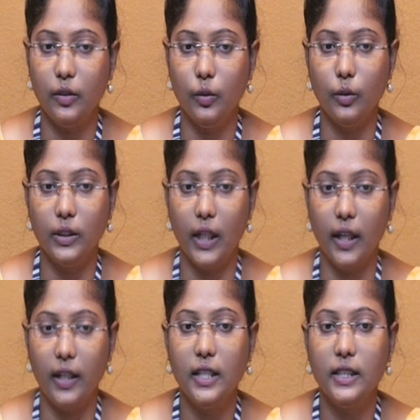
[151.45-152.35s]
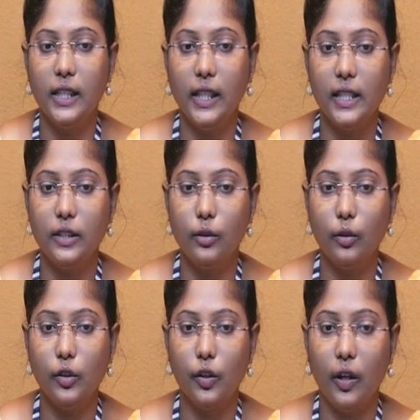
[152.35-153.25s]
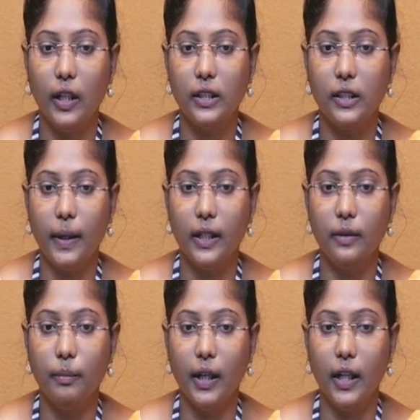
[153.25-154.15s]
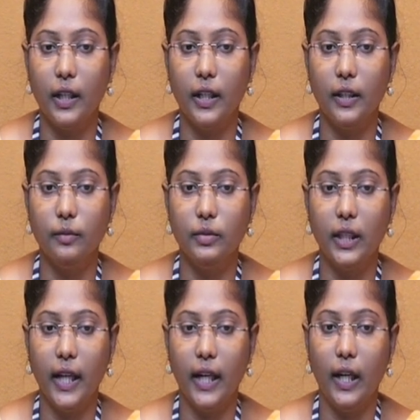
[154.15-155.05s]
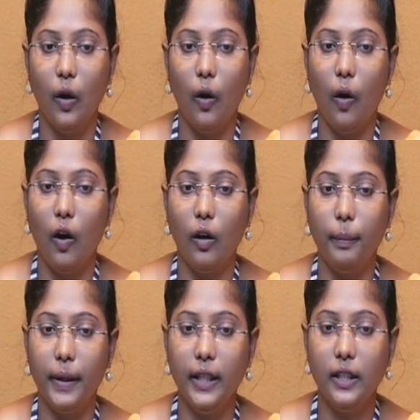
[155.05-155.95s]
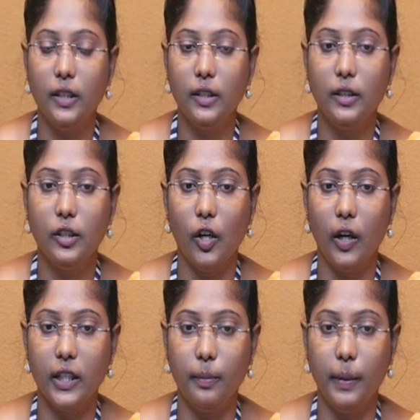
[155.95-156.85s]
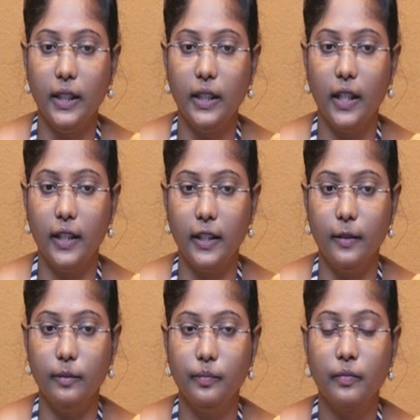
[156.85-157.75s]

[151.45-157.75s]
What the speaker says: Those are single source shortest path algorithms and all pair shortest path algorithm.